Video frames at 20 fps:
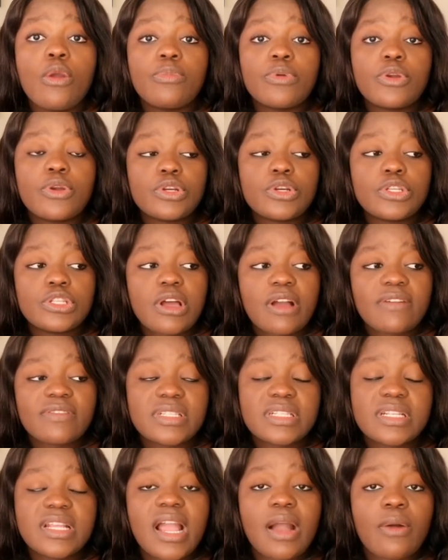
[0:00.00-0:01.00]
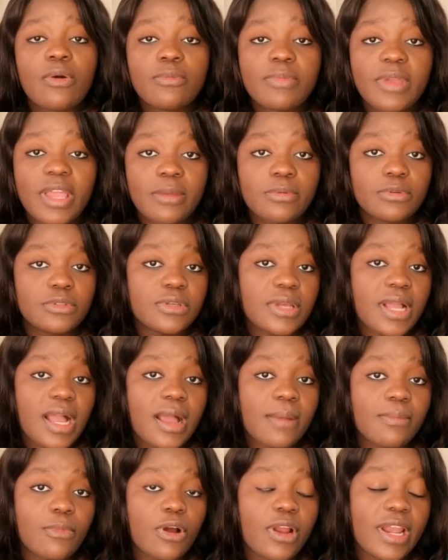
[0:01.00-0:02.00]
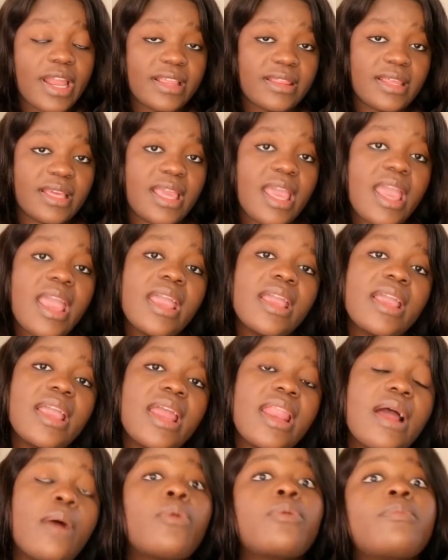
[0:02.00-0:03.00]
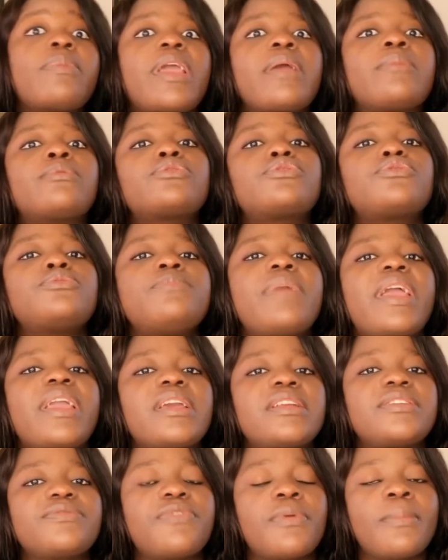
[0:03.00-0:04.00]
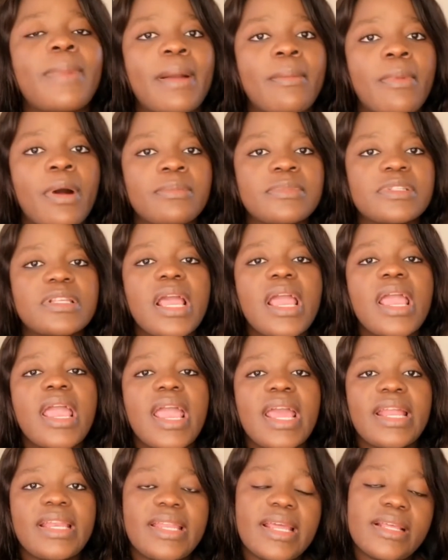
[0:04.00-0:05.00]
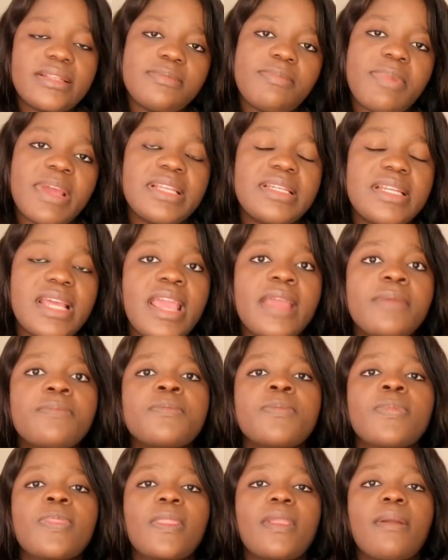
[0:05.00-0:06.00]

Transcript: because obviously I won't be able to come collect the cake, and I won't be able to make it for my mom's and dad's birthday.